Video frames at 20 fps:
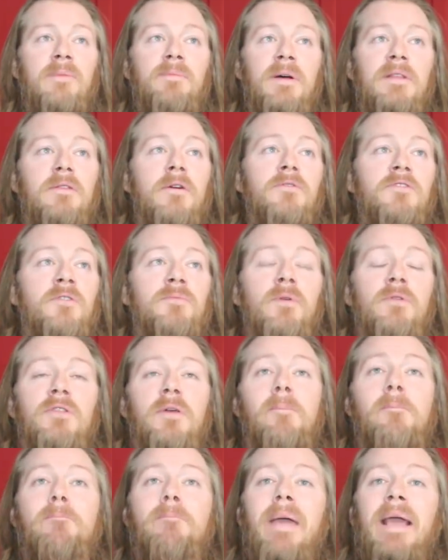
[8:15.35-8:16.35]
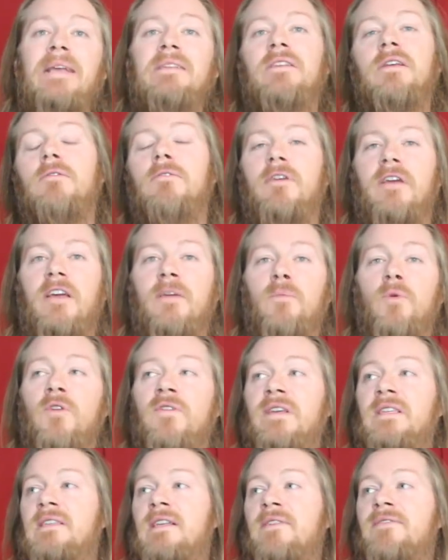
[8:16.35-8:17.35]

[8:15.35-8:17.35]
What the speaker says: but those are both amazing looking movies.